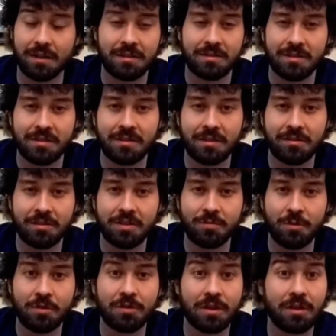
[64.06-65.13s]
necessarily
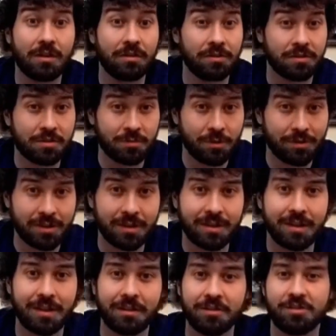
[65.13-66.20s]
smoking, although smoking
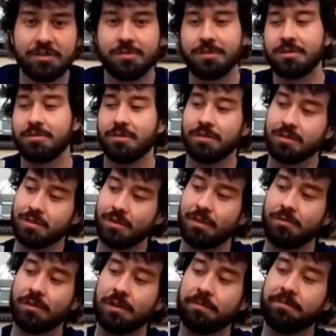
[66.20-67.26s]
can contribute to it. So
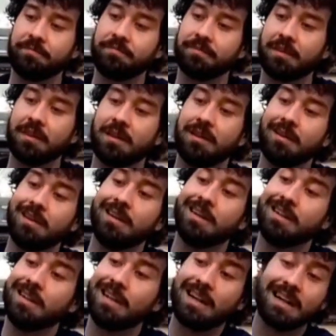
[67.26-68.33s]
anyway,
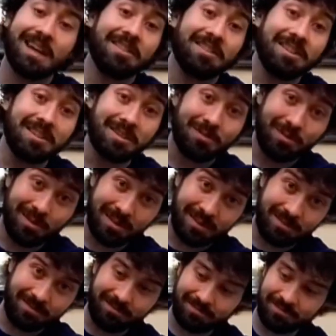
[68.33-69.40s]
I got this one
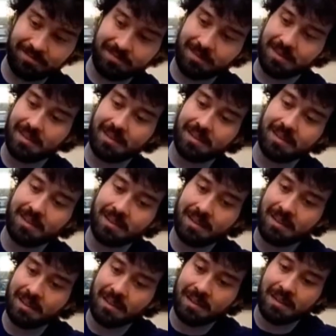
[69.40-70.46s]

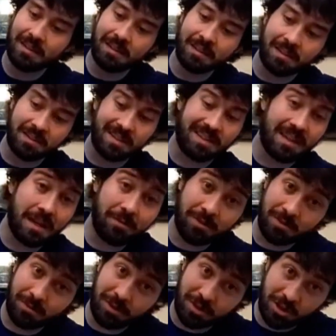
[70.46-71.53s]
because it came with
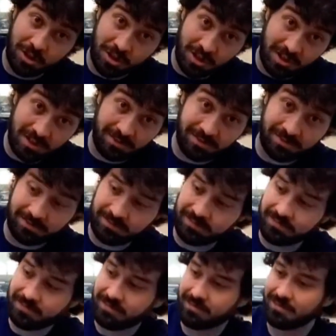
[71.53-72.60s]
a bunch of shit,
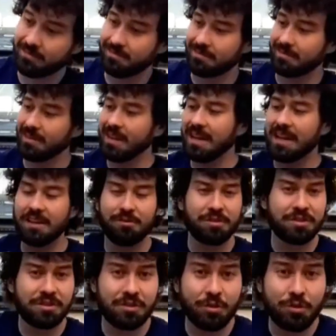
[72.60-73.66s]
and it was
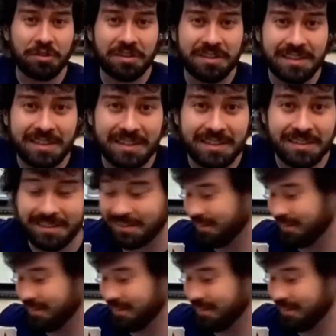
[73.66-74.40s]
so clean.